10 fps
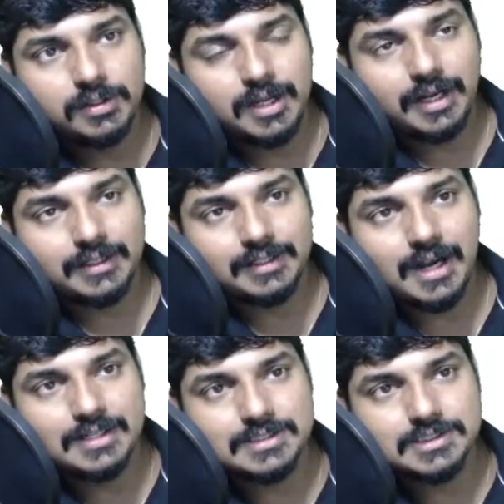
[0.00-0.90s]
and
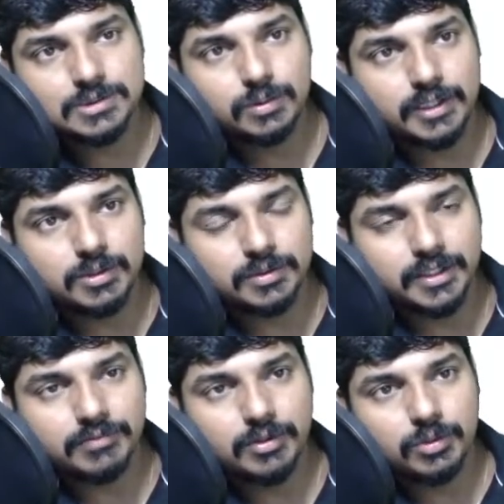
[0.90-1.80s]
that is going to
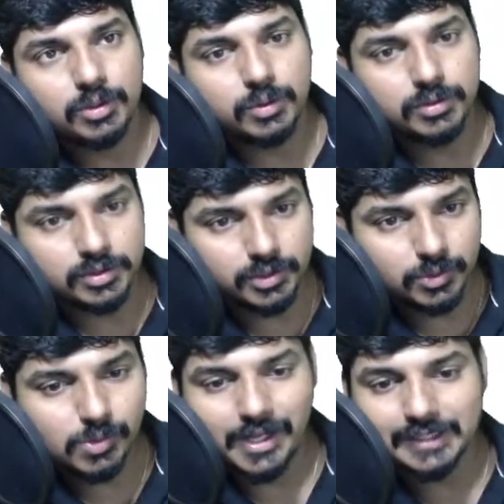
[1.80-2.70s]
give you root
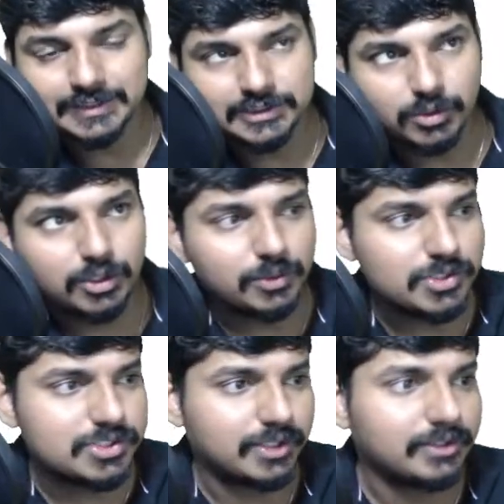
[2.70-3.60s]
2 as a
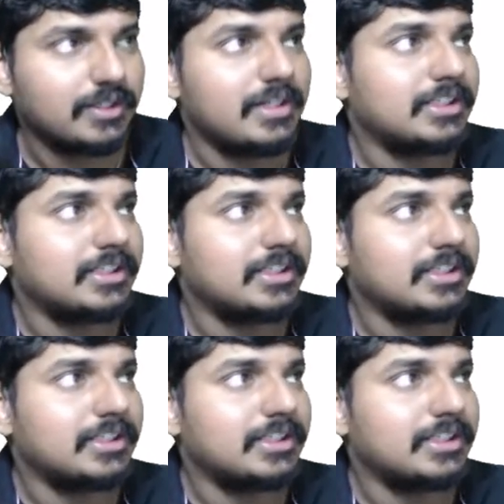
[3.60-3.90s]
solution.